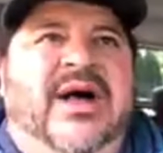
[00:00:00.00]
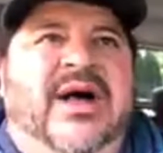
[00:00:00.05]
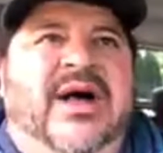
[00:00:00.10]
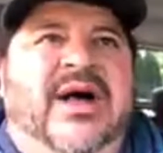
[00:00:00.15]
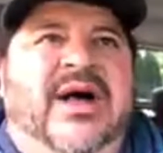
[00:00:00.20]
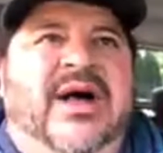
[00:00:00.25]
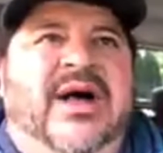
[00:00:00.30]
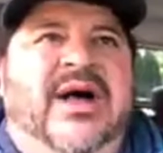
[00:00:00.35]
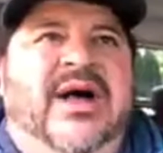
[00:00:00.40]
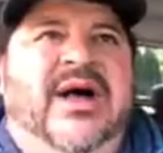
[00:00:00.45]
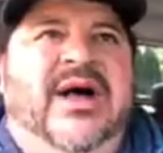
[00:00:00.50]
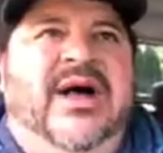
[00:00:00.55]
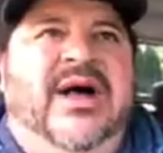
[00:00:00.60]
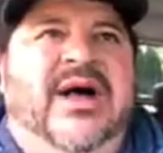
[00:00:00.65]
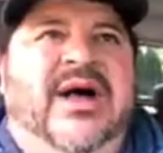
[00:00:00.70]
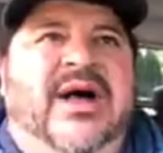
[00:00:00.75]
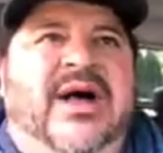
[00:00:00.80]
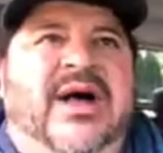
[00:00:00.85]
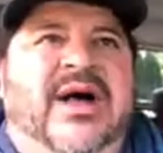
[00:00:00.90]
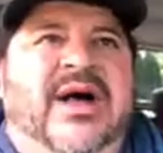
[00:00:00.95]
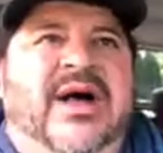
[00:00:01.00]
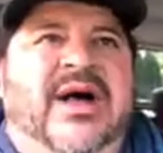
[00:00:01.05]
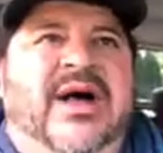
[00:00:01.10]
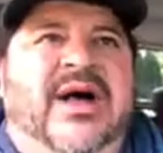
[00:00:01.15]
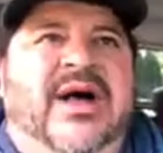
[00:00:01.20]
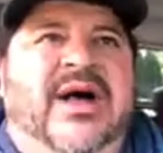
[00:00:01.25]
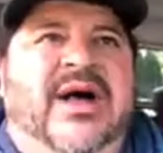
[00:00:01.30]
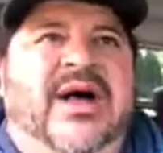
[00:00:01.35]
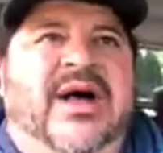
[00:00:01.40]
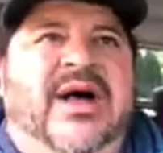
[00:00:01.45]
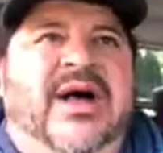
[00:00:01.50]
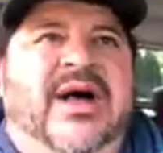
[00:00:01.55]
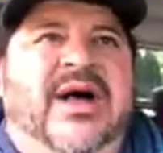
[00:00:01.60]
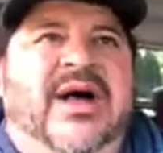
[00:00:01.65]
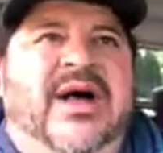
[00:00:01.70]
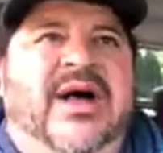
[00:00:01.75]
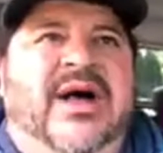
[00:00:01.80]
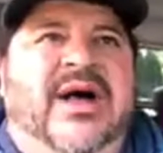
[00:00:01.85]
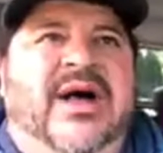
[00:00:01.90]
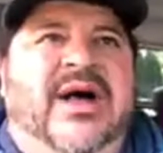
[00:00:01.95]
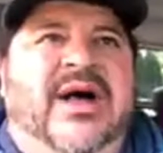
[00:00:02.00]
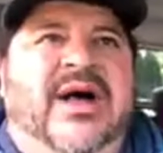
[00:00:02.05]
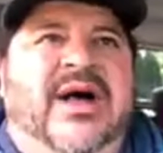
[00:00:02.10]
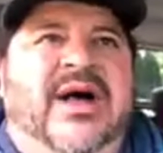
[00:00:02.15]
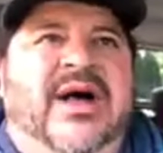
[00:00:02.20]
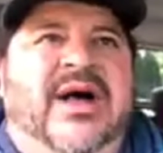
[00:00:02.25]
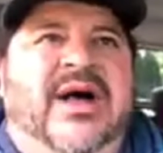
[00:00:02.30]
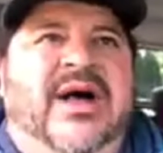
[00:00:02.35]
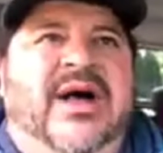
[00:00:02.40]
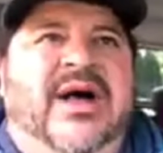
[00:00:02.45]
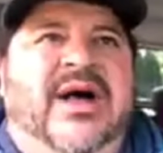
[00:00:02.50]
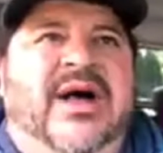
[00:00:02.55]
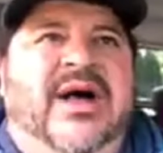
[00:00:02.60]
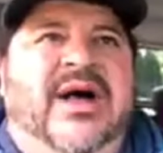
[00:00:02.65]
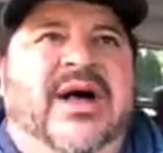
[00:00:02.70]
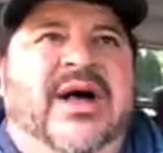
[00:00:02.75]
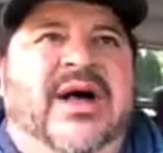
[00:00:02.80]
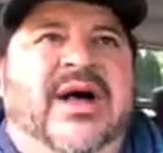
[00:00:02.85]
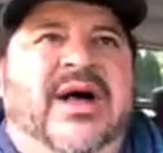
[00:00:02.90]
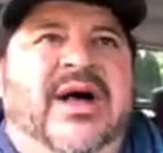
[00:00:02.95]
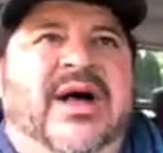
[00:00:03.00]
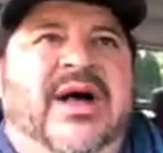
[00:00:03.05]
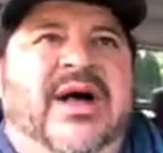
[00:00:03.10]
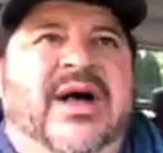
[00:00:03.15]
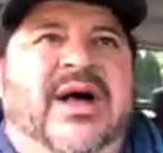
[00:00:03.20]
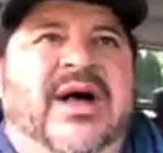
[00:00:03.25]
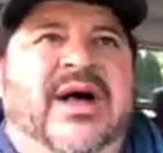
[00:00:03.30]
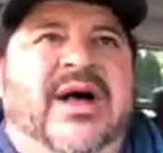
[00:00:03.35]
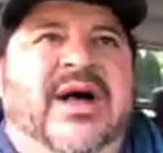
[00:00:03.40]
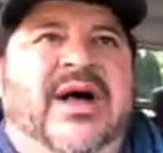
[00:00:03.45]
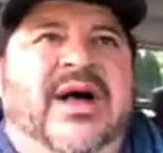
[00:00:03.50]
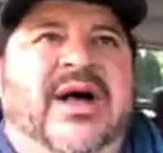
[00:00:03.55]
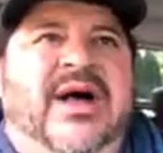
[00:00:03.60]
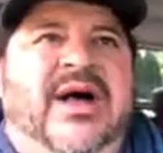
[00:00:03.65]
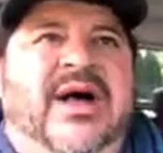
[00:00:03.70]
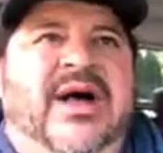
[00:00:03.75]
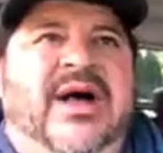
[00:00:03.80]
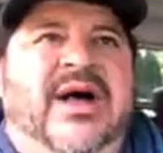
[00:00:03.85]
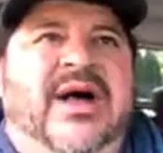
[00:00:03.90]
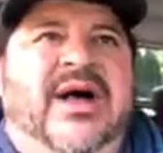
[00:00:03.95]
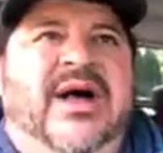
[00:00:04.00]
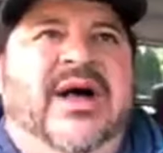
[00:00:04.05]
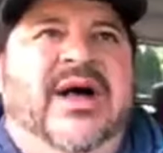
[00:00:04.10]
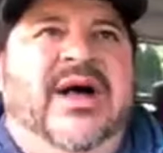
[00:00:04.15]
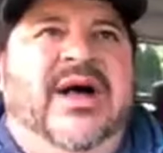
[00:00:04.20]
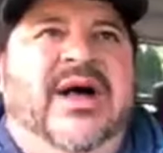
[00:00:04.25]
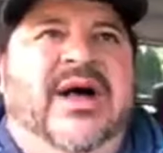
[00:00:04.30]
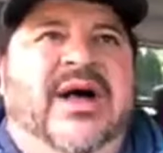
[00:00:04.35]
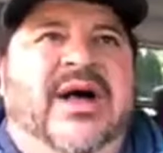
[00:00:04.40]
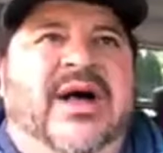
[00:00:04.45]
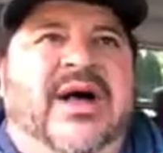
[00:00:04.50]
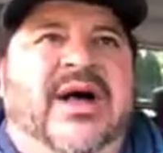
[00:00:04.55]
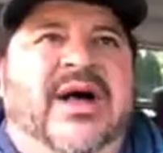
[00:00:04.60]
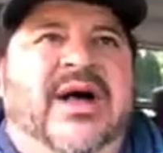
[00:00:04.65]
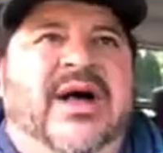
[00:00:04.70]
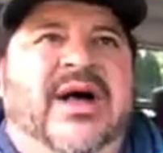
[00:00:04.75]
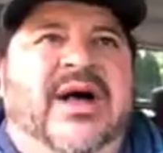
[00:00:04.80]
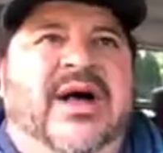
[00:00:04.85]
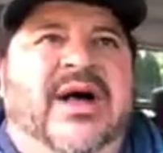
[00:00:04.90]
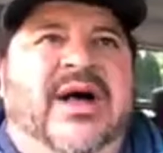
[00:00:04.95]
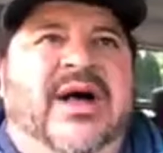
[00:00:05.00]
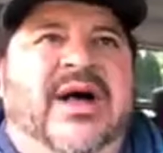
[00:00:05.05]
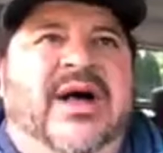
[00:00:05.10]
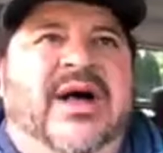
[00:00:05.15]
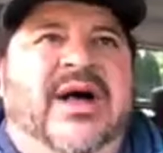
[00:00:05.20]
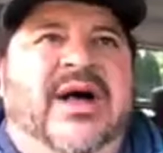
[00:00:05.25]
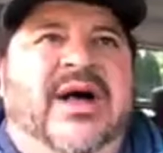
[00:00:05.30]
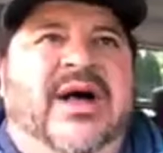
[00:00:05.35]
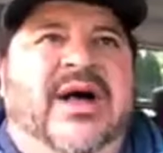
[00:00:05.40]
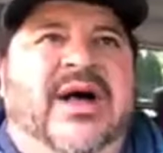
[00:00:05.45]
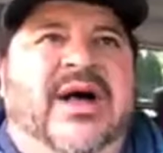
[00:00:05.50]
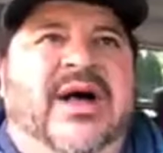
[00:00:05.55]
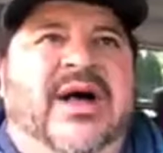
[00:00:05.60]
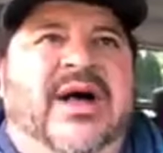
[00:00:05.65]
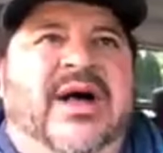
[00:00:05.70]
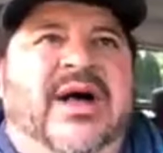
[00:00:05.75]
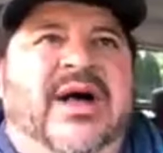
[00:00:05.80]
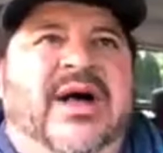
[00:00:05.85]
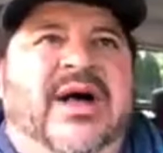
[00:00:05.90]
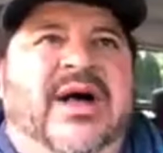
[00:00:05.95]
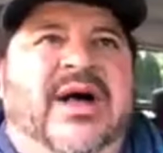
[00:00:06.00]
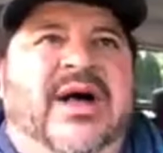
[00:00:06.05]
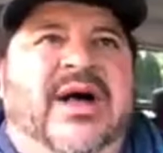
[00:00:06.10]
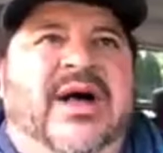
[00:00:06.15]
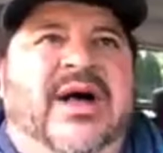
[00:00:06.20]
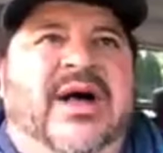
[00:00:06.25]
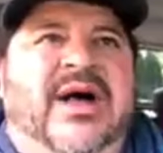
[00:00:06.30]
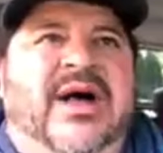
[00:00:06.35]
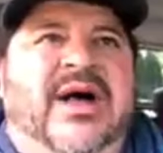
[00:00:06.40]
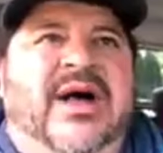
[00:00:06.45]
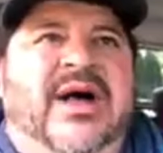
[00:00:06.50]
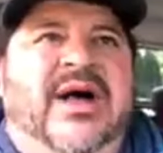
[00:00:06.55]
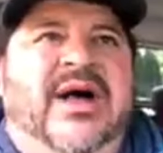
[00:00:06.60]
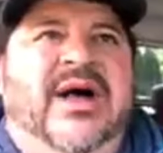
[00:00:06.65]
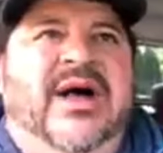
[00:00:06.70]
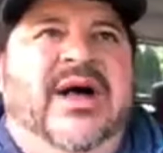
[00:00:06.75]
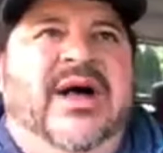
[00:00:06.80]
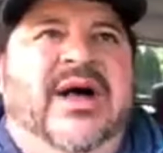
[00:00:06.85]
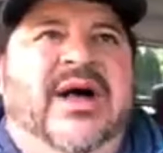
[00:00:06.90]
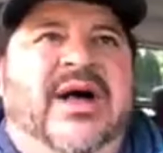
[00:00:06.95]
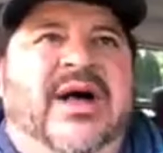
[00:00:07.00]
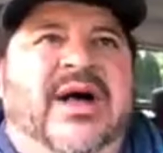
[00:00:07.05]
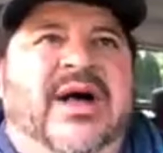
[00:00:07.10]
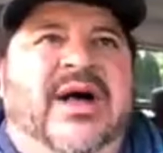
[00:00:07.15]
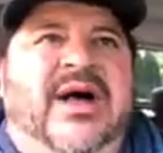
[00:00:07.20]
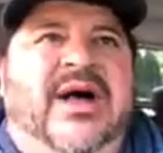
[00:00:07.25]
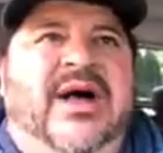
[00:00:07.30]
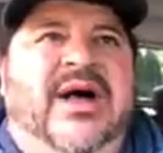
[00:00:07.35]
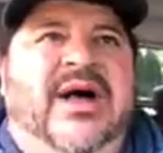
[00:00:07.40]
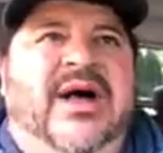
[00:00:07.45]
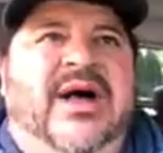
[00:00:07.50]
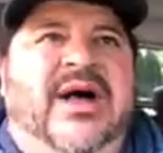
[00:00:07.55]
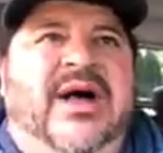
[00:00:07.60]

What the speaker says: No one is speaking in this clip.